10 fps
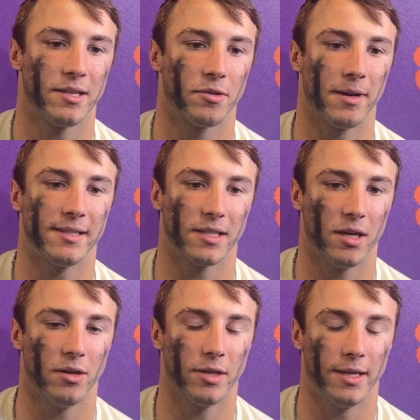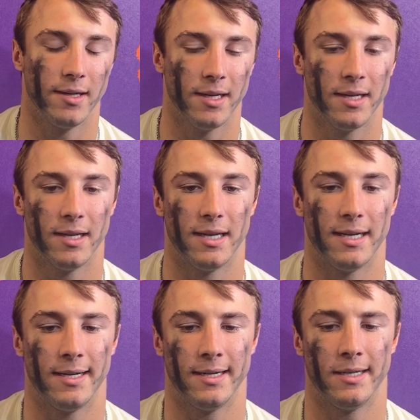red zone
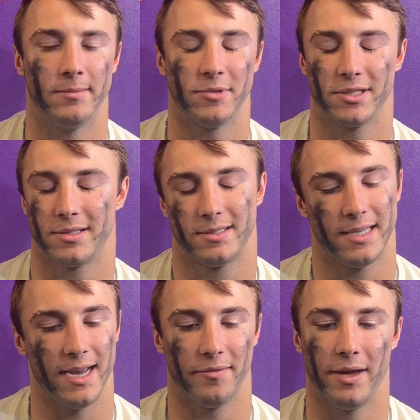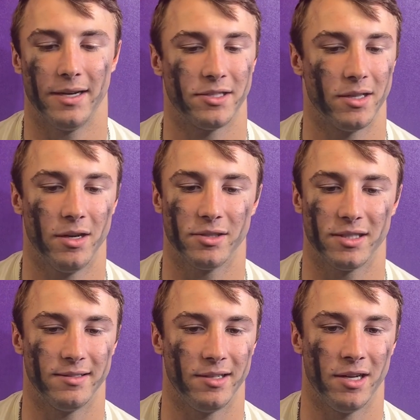and just take advantage of those
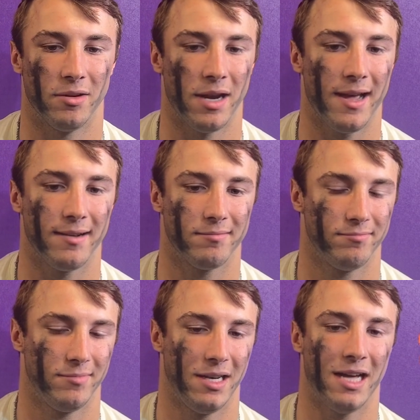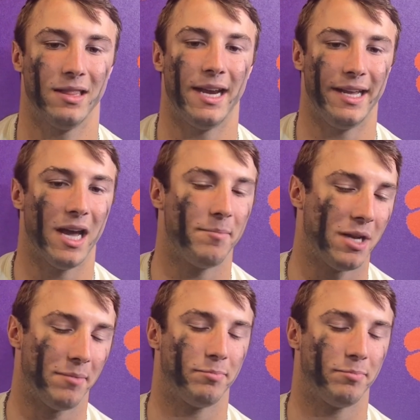and, you know, not letting up,